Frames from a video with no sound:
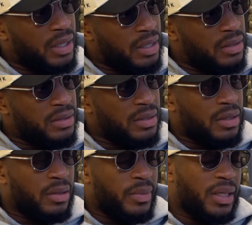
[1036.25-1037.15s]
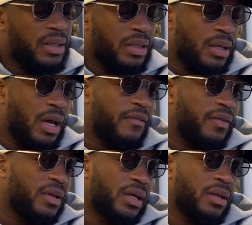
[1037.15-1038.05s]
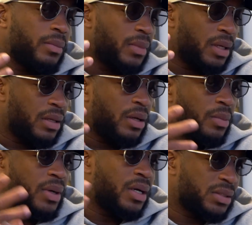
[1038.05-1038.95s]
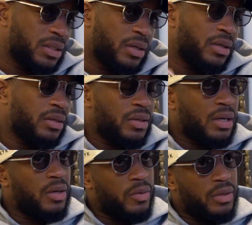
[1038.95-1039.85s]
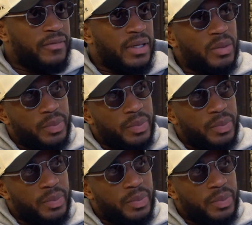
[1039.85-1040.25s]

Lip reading: games and automatically, and I feel like in their minds they already know. All right, well, if they